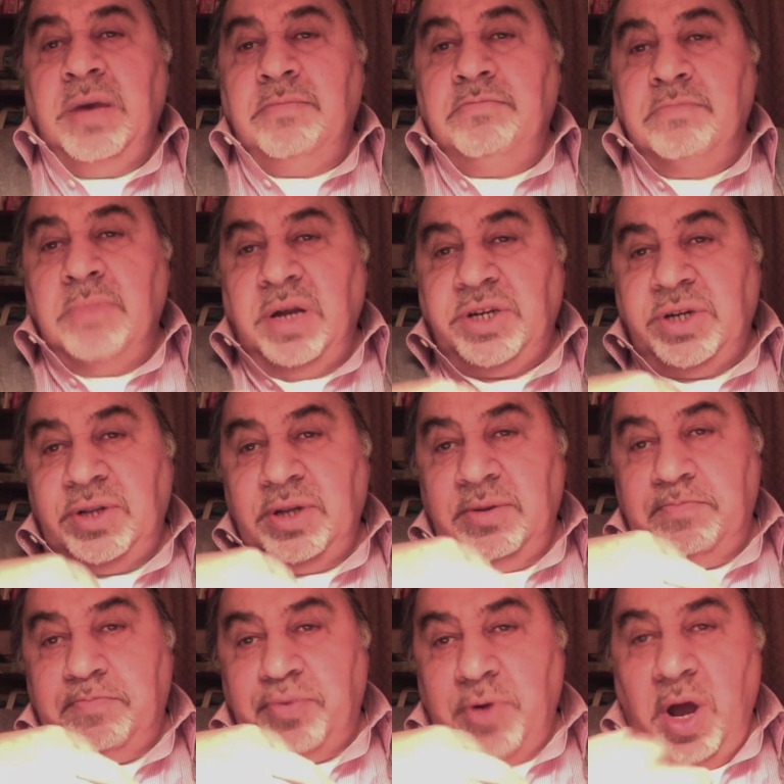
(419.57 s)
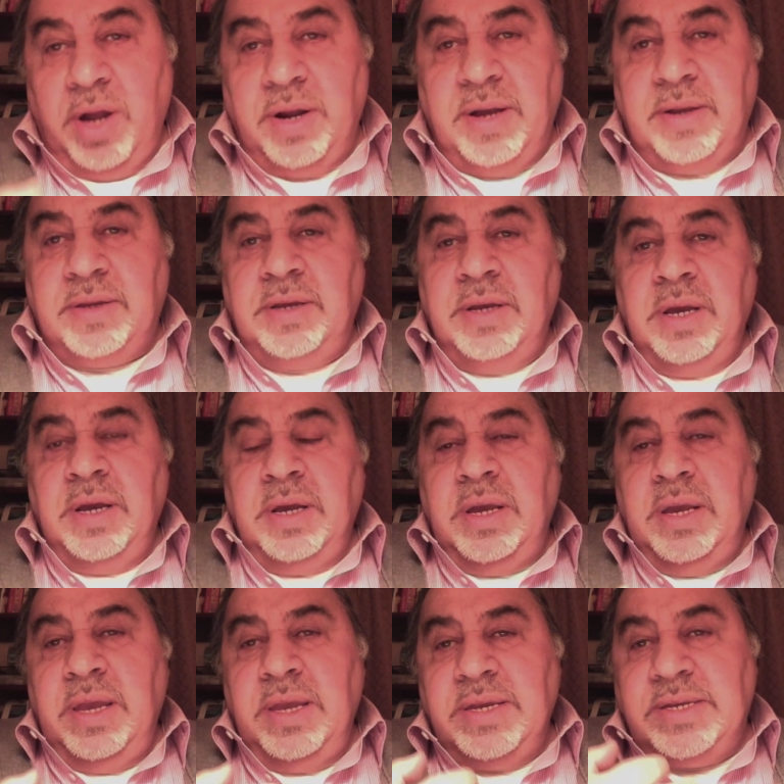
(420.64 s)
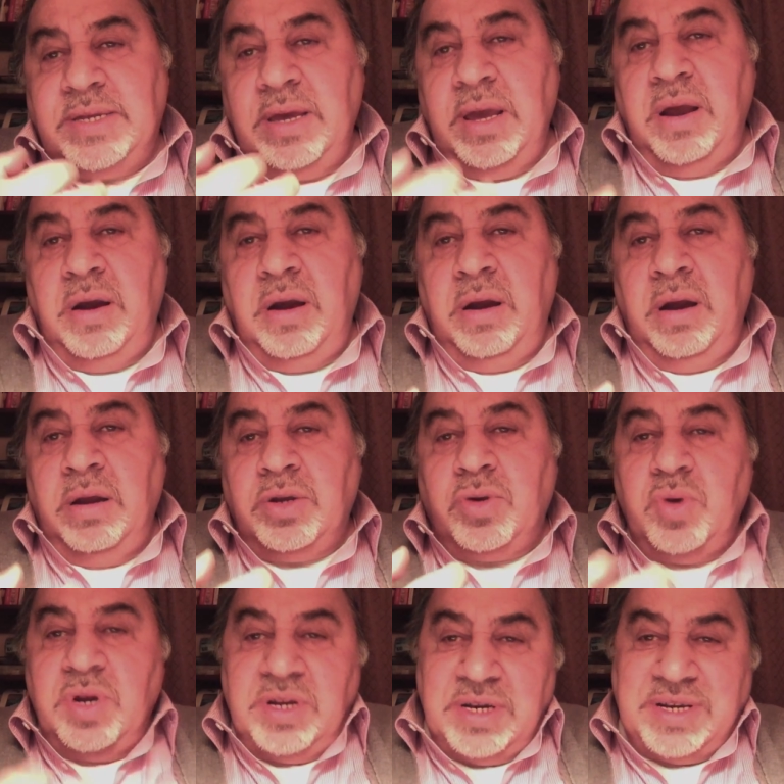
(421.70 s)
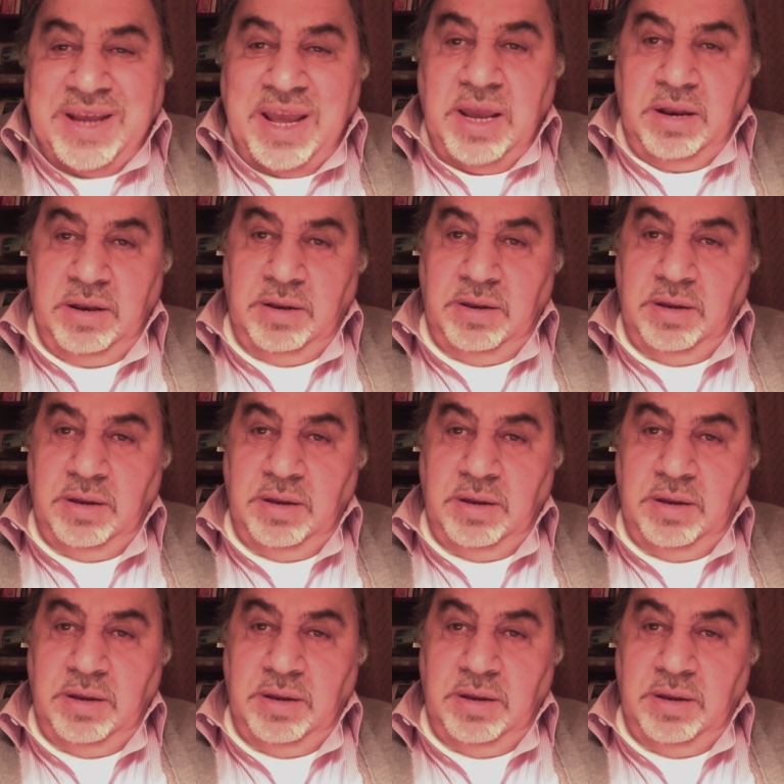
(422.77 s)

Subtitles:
Much of the product is there to entertain.